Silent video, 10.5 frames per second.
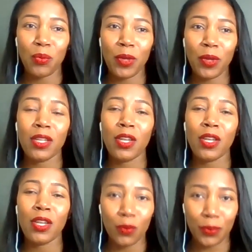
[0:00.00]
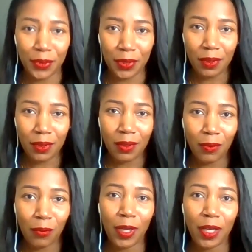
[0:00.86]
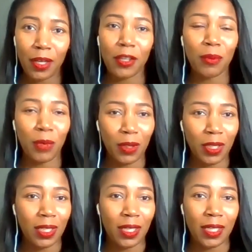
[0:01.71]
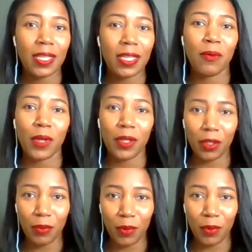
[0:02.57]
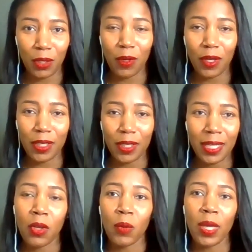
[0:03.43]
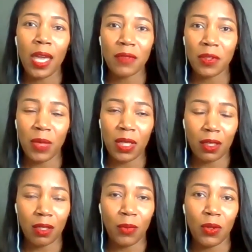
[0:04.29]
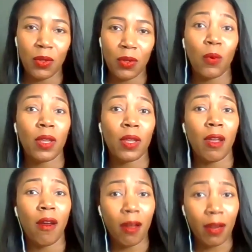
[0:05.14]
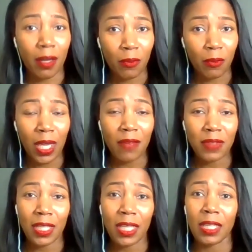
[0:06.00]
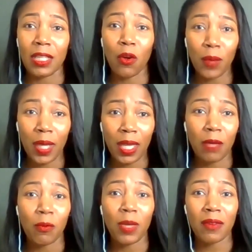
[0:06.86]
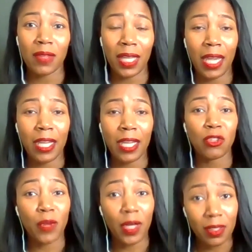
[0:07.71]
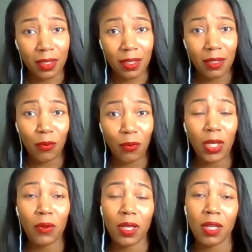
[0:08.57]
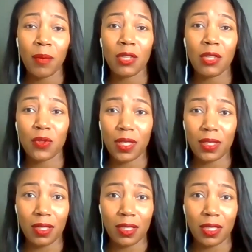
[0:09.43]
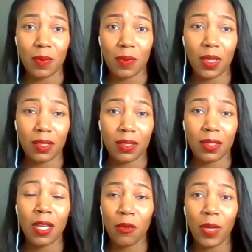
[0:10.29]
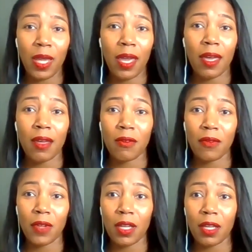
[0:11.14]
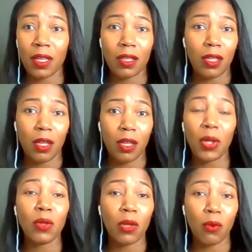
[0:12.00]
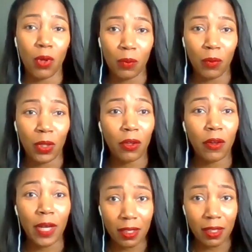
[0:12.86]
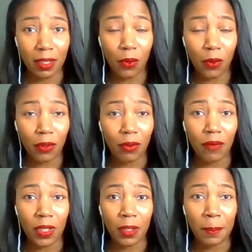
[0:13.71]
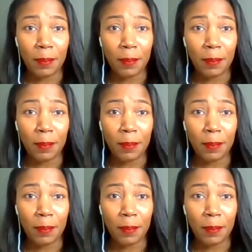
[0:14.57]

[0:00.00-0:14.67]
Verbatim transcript: Brenda knows what her community needs and what her community wants. We have to meet the community where they are. We have to go in and we have to gain trust. We don't come in trusted just because we have a, a polo on with a crest in the corner of it.